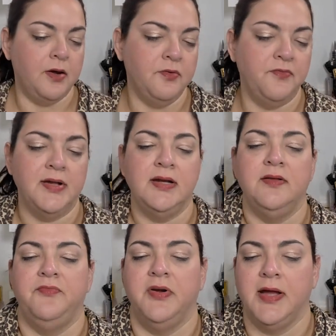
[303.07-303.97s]
I don't find it
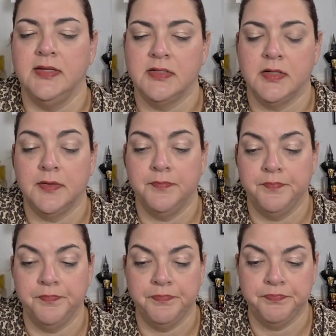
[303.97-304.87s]
in Fragrantica,
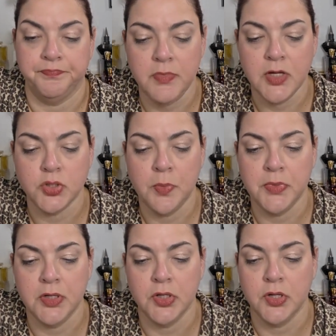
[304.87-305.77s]
so I'm
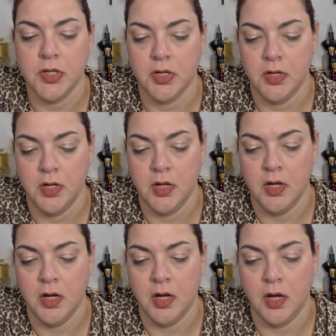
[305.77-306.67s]
gonna go to the
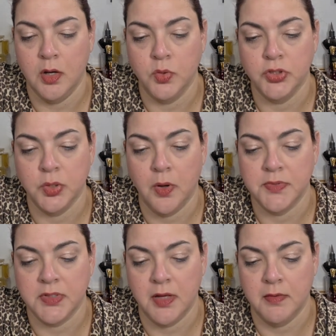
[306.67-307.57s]
Ahuja
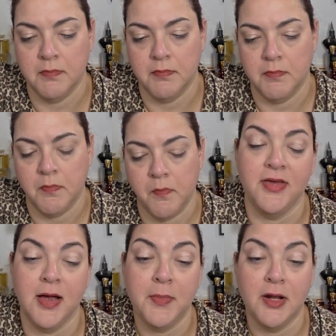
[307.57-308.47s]
website. I
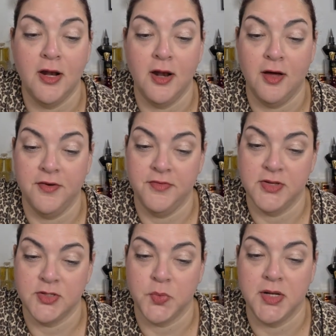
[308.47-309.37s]
think I'm gonna love
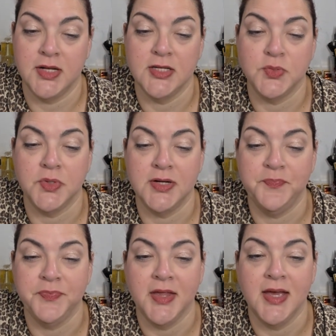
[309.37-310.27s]
this one. This
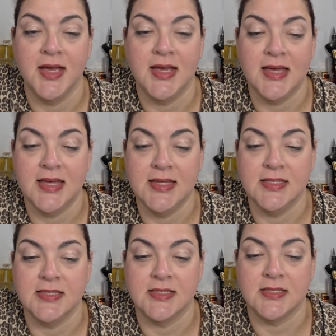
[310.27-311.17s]
one
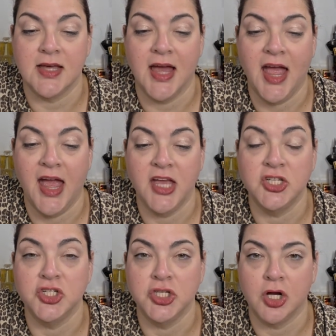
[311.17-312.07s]
is
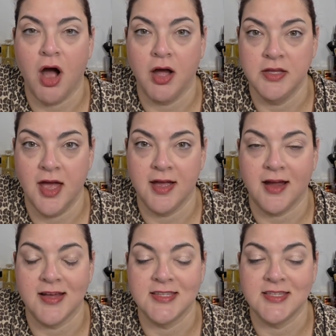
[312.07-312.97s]
aged
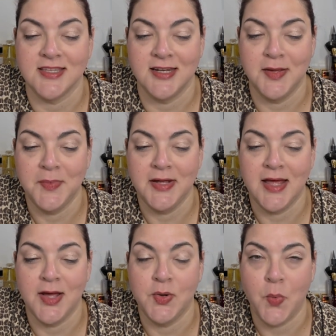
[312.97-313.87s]
cognac, cinnamon,
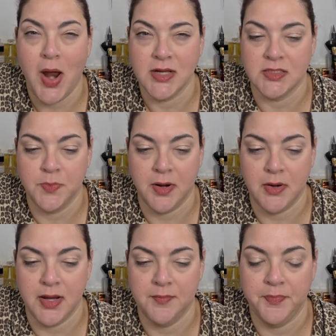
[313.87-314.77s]
and
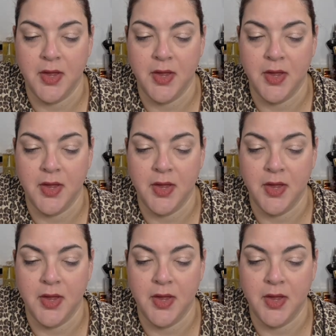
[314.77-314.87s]
raspberry.